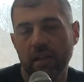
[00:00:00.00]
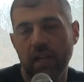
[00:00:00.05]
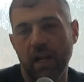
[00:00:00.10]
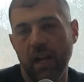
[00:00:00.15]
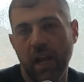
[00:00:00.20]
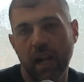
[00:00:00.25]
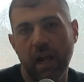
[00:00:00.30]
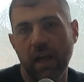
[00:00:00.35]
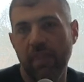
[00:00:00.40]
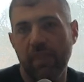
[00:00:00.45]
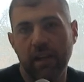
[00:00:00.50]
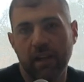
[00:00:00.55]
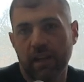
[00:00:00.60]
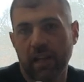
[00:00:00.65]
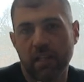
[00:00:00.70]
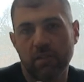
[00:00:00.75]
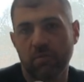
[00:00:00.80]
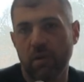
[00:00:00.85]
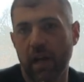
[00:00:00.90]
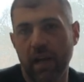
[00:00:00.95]
And, and I think
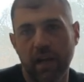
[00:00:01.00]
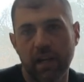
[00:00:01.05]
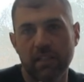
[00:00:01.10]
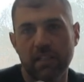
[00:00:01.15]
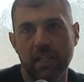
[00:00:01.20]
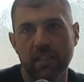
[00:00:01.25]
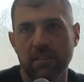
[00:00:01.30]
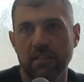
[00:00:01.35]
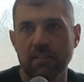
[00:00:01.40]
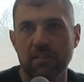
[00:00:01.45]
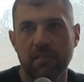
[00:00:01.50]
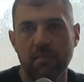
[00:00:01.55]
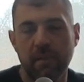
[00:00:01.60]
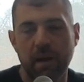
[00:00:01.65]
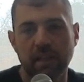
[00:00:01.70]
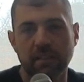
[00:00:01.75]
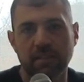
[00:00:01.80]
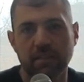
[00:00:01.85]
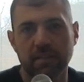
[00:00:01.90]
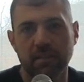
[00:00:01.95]
that's why NHS is the
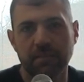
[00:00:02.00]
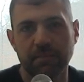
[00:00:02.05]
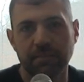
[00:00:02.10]
best.